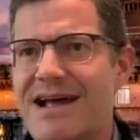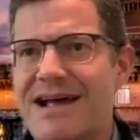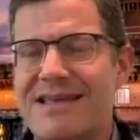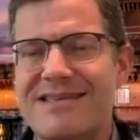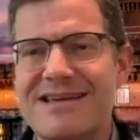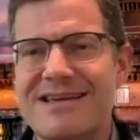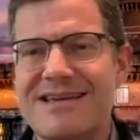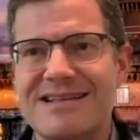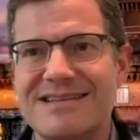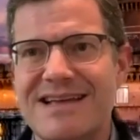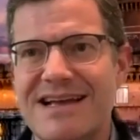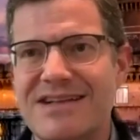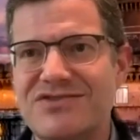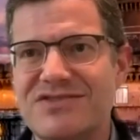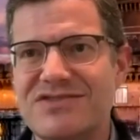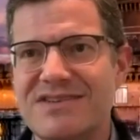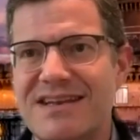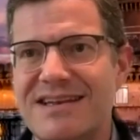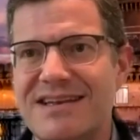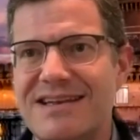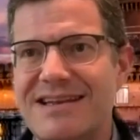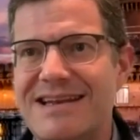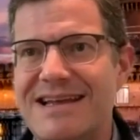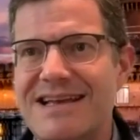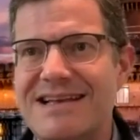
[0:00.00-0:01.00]
the attention to
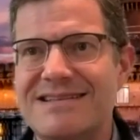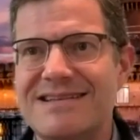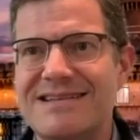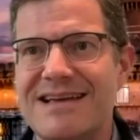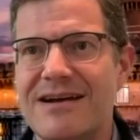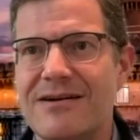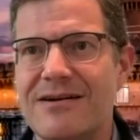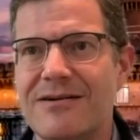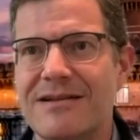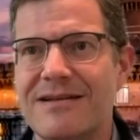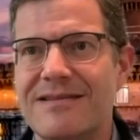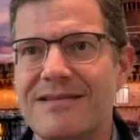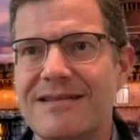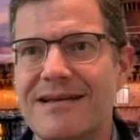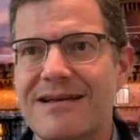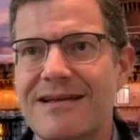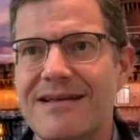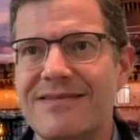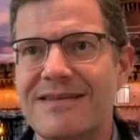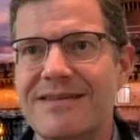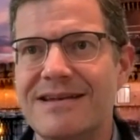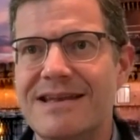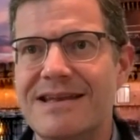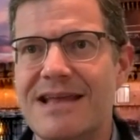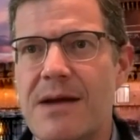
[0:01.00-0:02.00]
the detail and
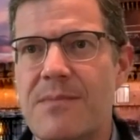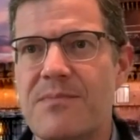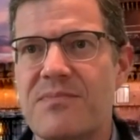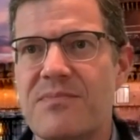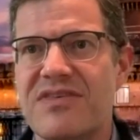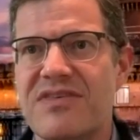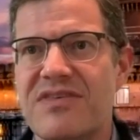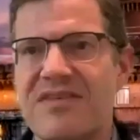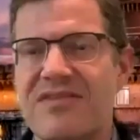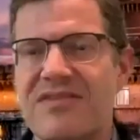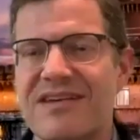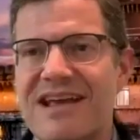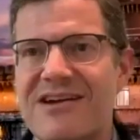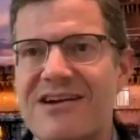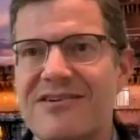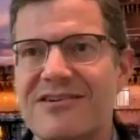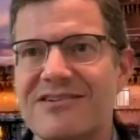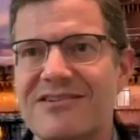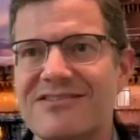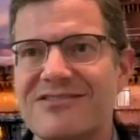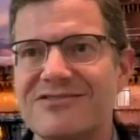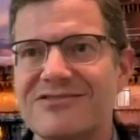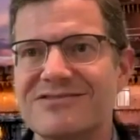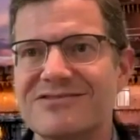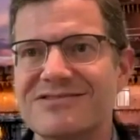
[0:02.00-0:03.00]
the depth of the
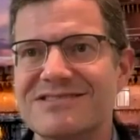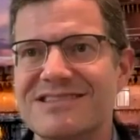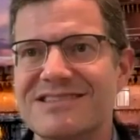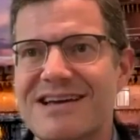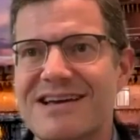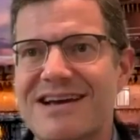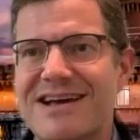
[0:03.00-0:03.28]
characters.